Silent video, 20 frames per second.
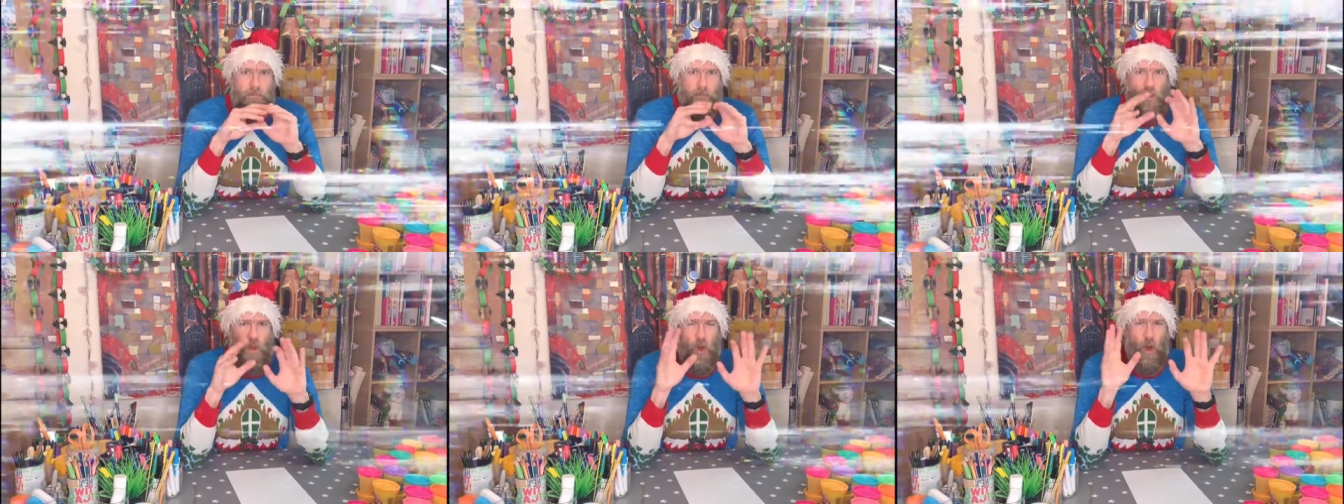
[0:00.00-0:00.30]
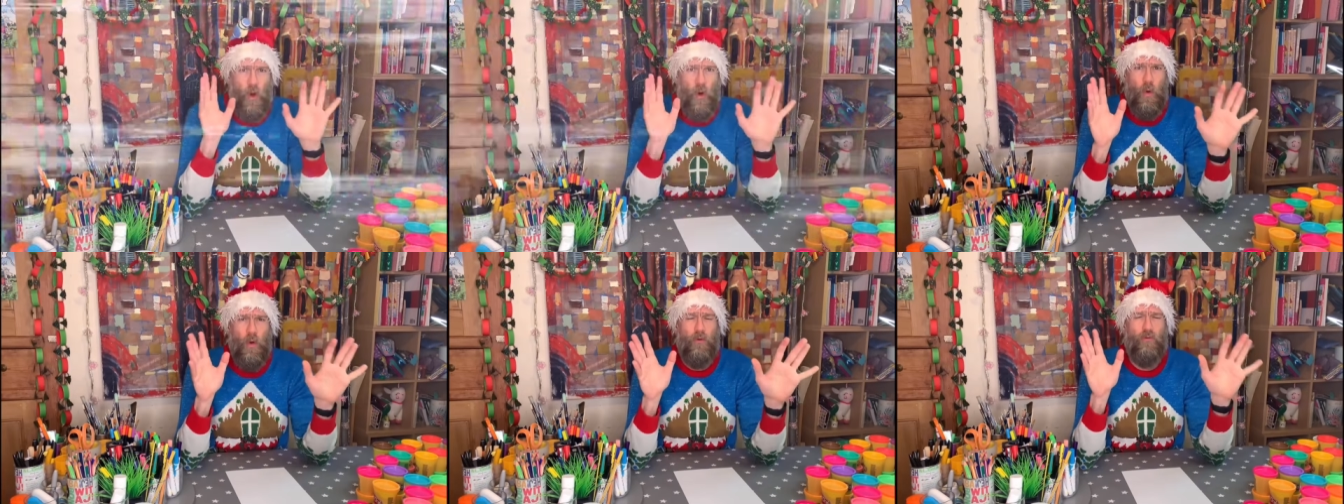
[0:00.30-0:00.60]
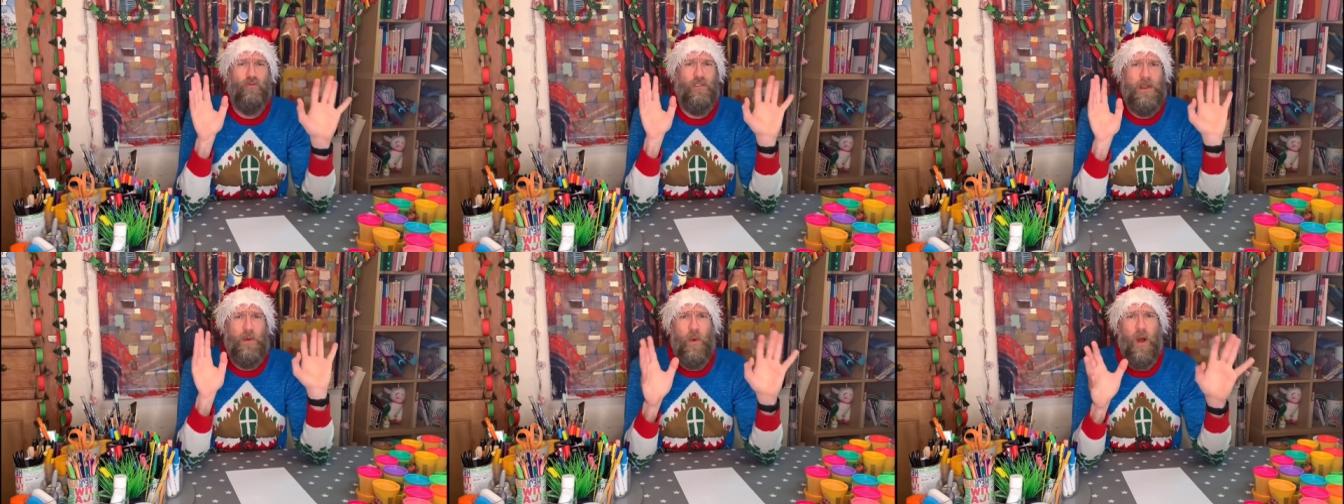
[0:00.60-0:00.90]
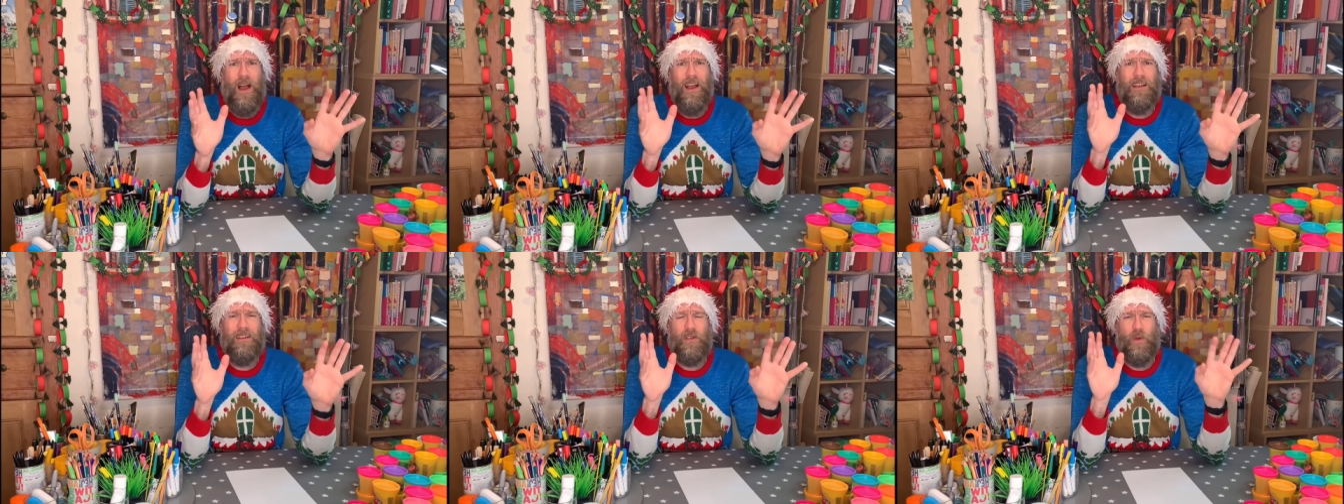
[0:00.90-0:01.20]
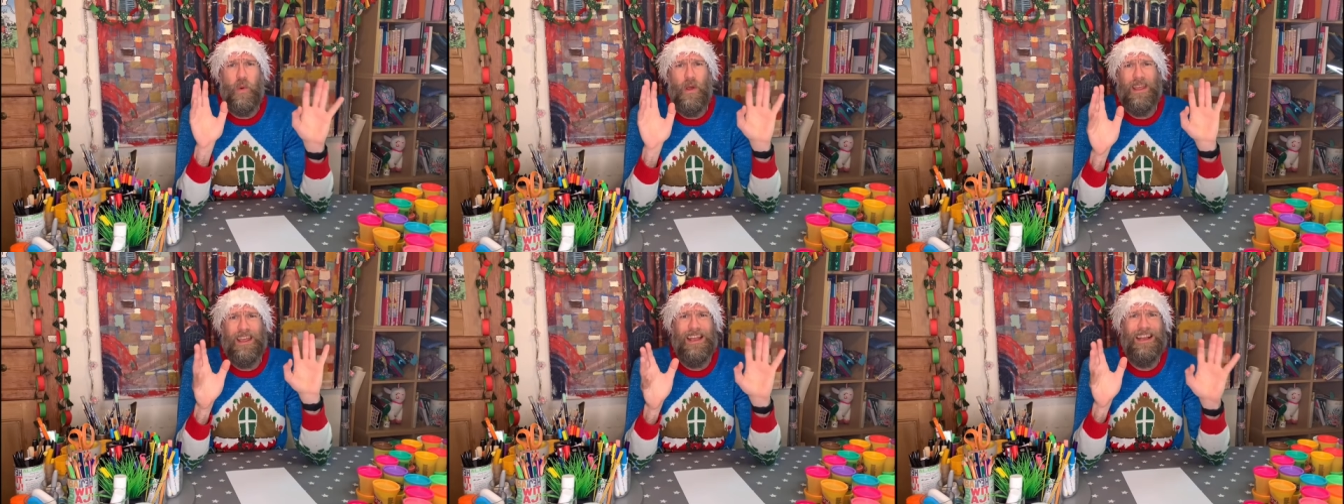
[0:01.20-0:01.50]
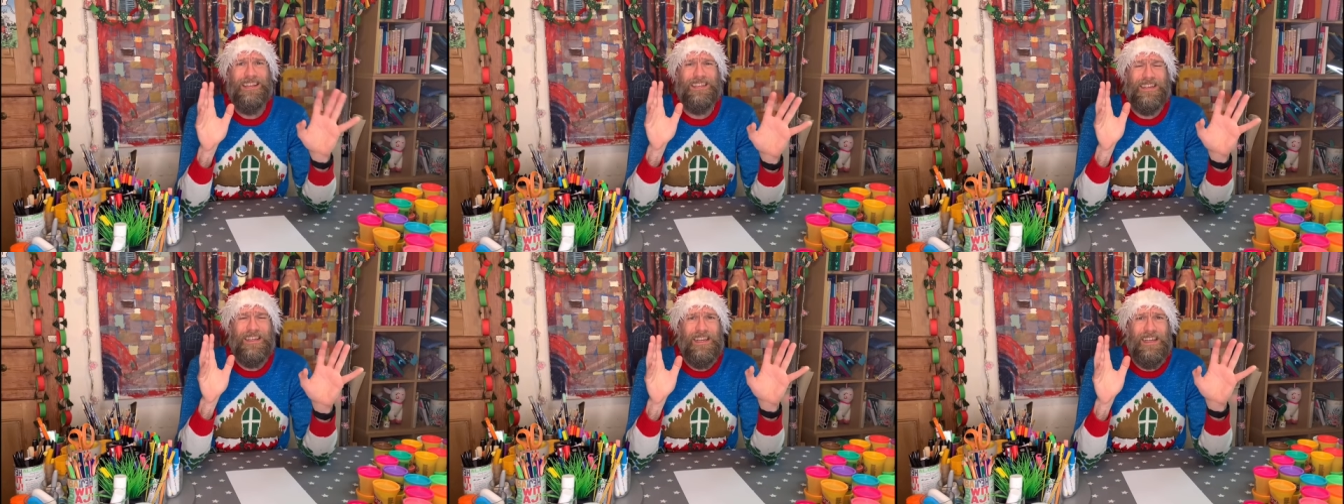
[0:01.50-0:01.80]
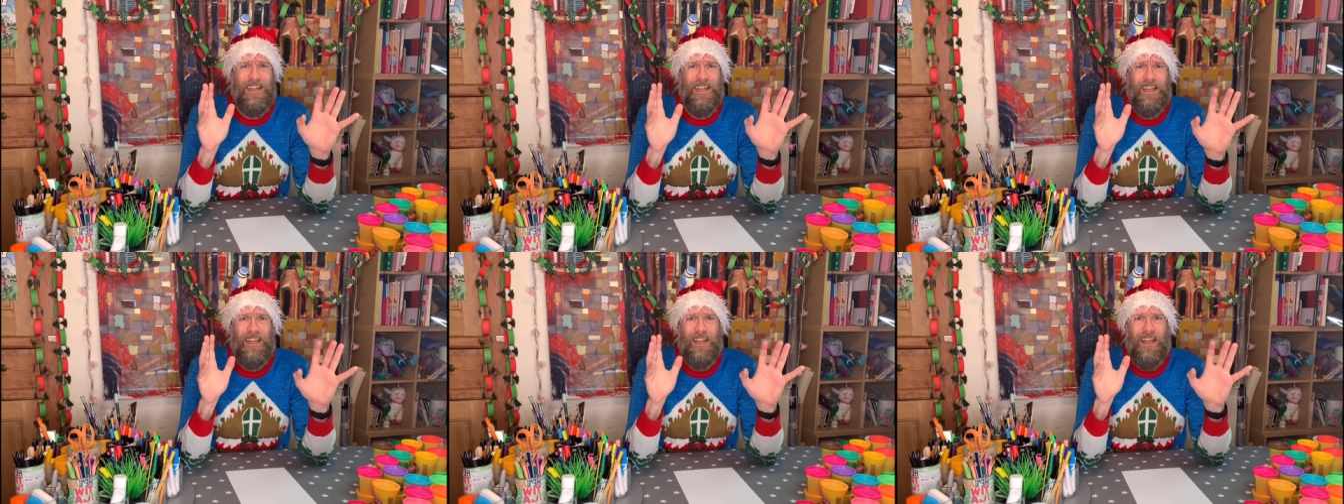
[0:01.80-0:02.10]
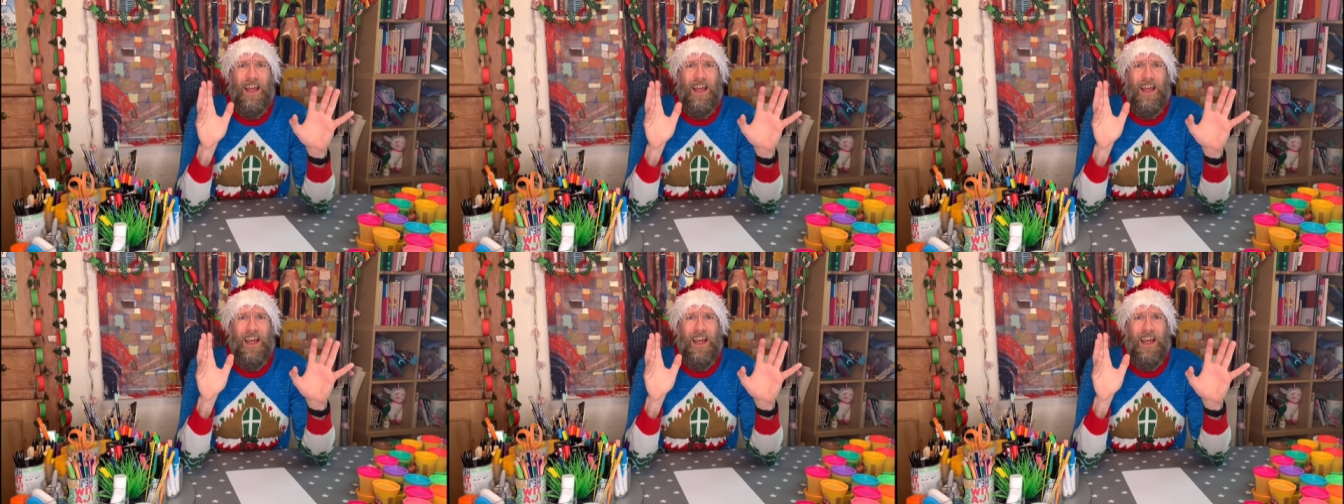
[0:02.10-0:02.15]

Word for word: Oh, rewind, quick edit.